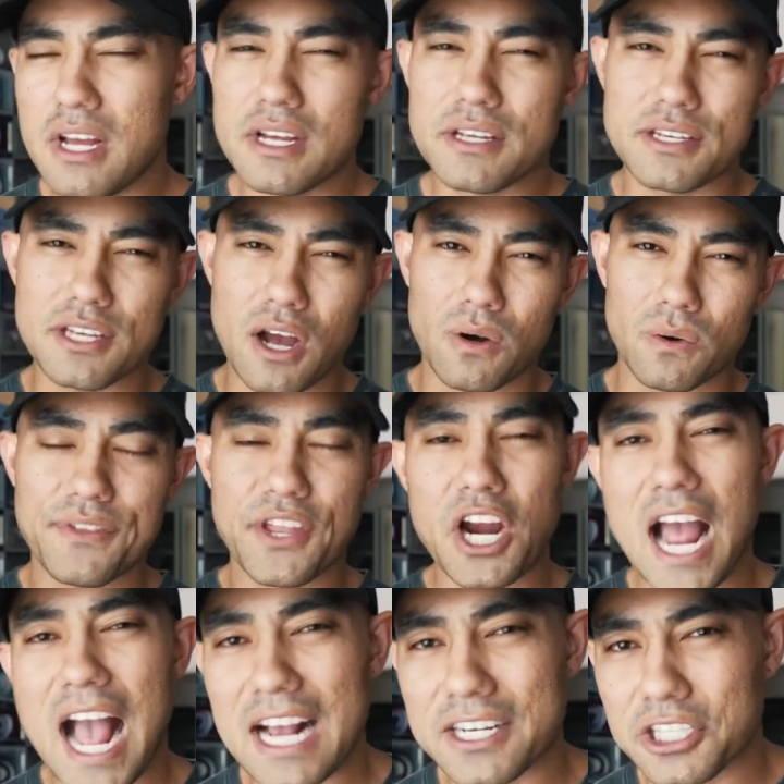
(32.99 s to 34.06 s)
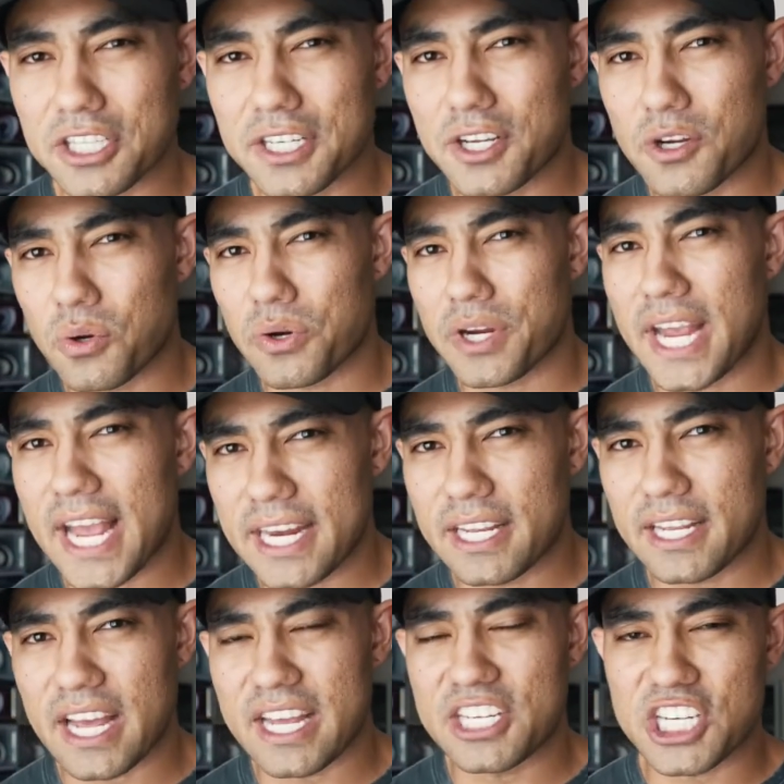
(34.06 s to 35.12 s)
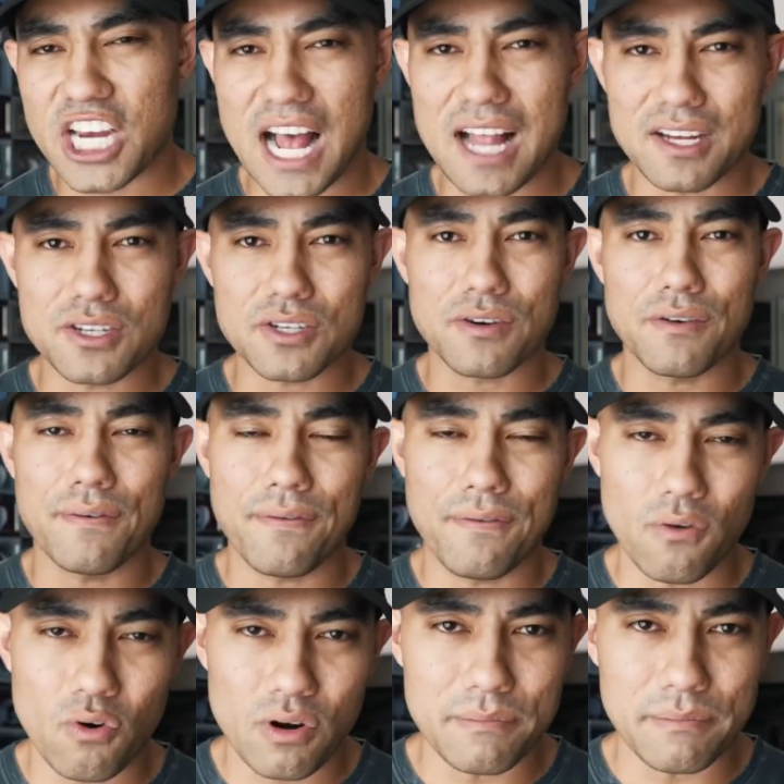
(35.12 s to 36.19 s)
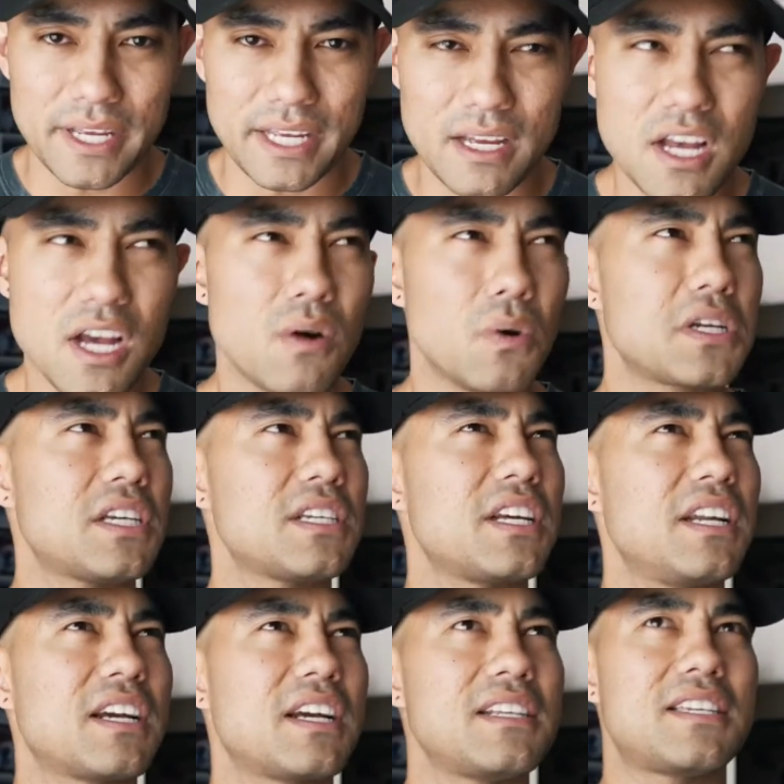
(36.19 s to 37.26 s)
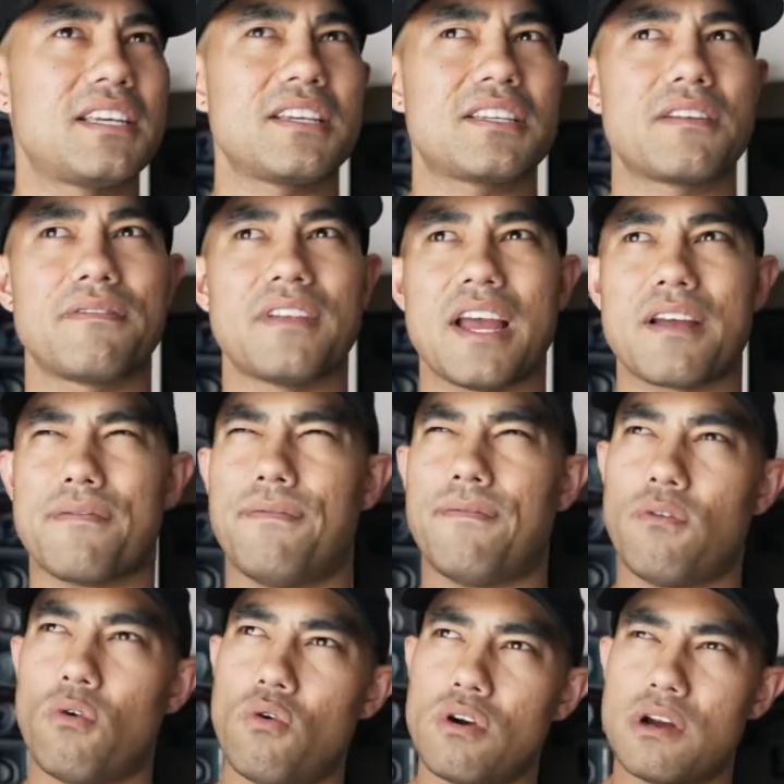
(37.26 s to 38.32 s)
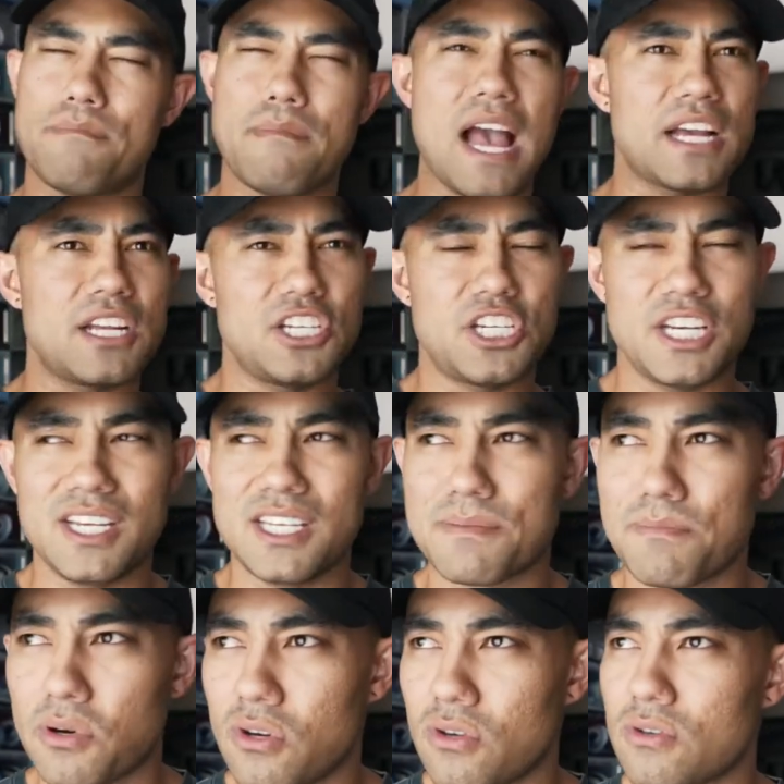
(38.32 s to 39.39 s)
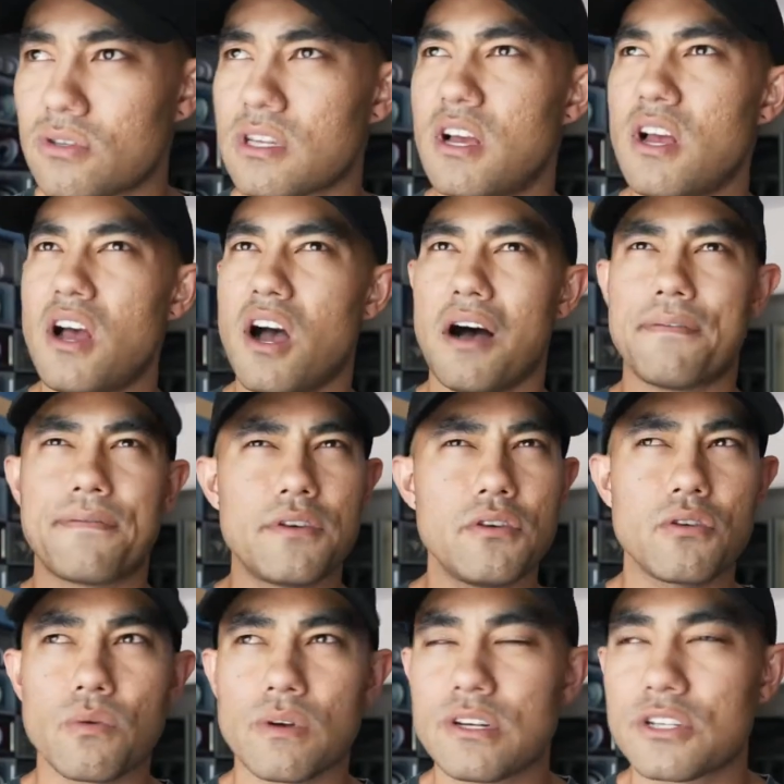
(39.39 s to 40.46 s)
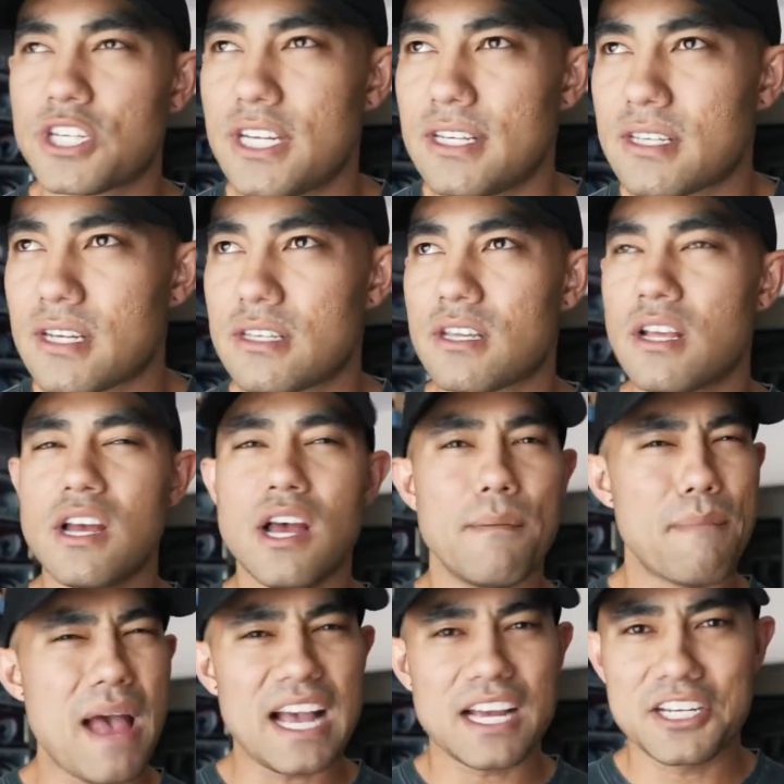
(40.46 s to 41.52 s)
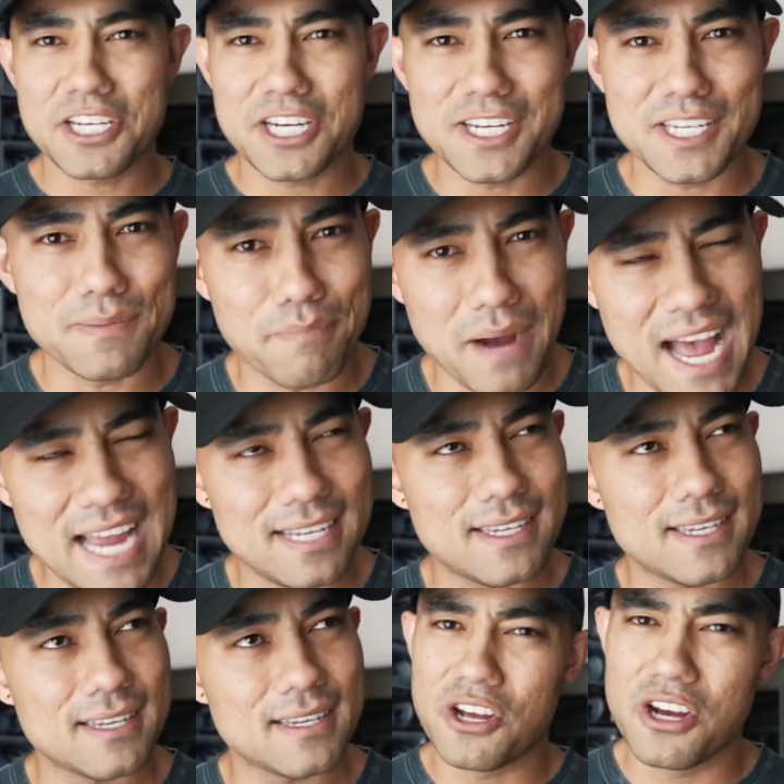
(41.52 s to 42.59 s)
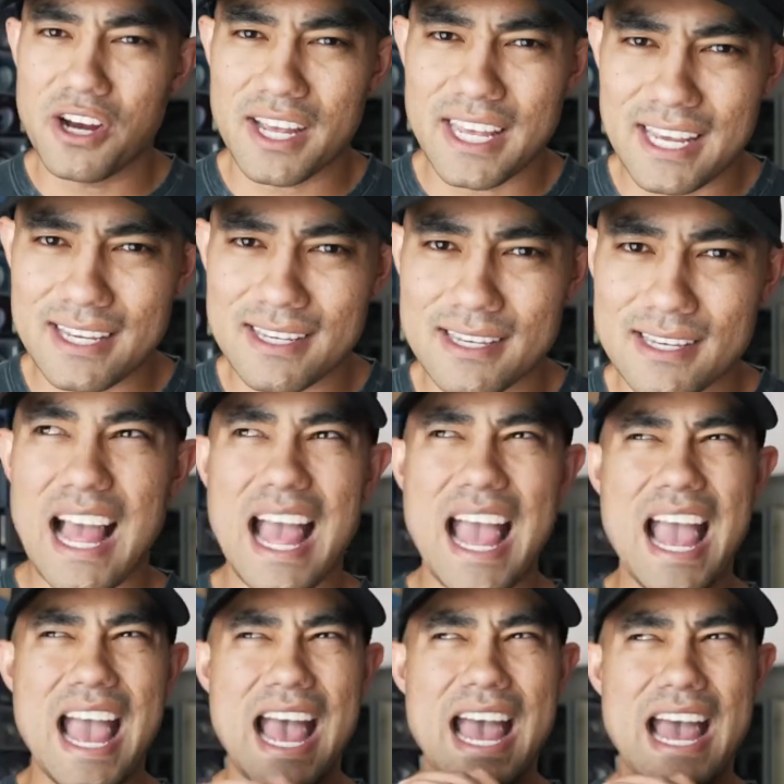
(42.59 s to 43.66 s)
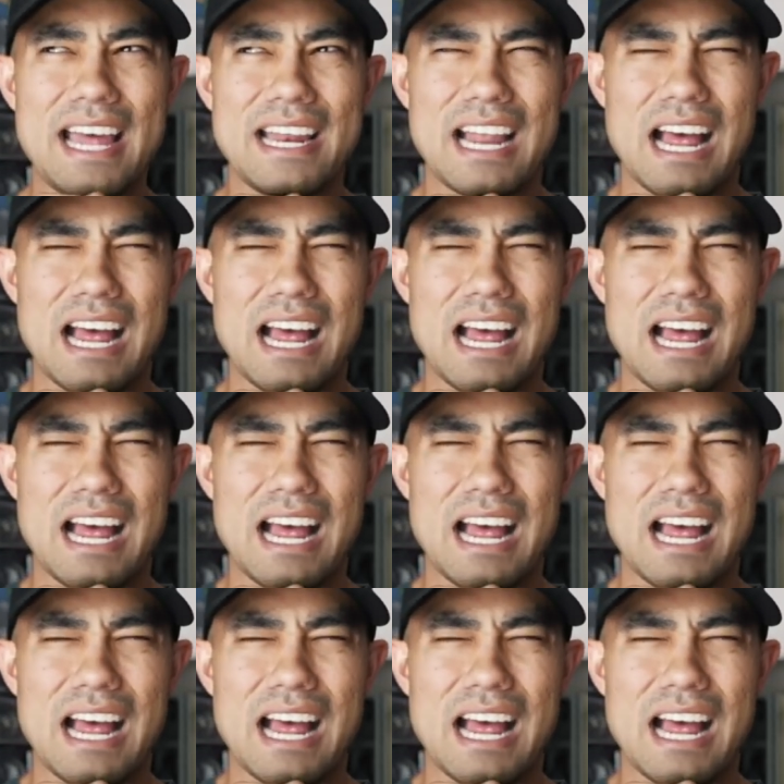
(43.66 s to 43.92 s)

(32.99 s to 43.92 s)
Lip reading: So they're actually creating a challenge for me, which is going to consist of like 4 mac and cheese bowls, a few grilled cheeses, mac and cheese bites, cookies, and